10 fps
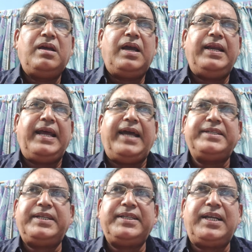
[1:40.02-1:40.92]
and as
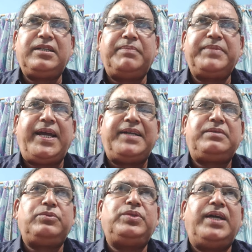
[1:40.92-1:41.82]
a result of
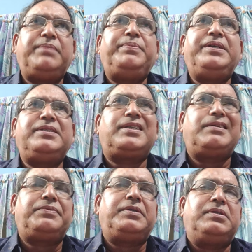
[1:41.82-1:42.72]
that, we are being
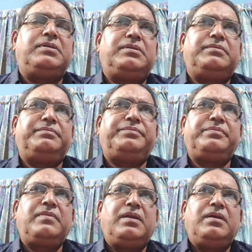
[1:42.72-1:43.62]
suffered
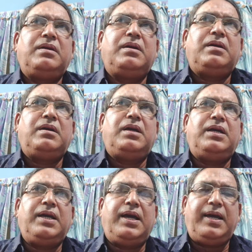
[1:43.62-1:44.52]

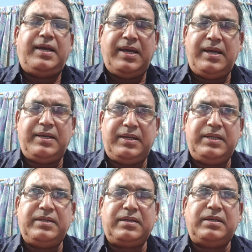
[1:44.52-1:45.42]

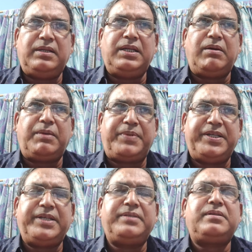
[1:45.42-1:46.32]
in our
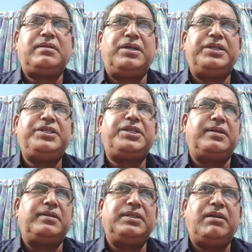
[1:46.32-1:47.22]
present
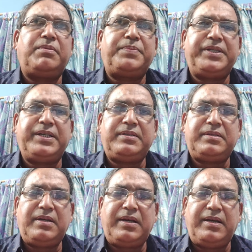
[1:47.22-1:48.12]
condition, in our present
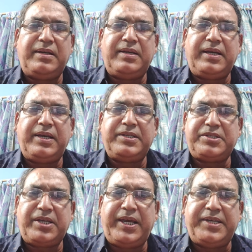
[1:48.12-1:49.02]

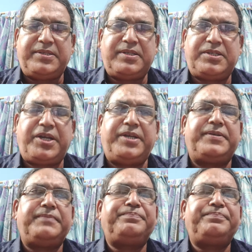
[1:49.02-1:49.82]
age state.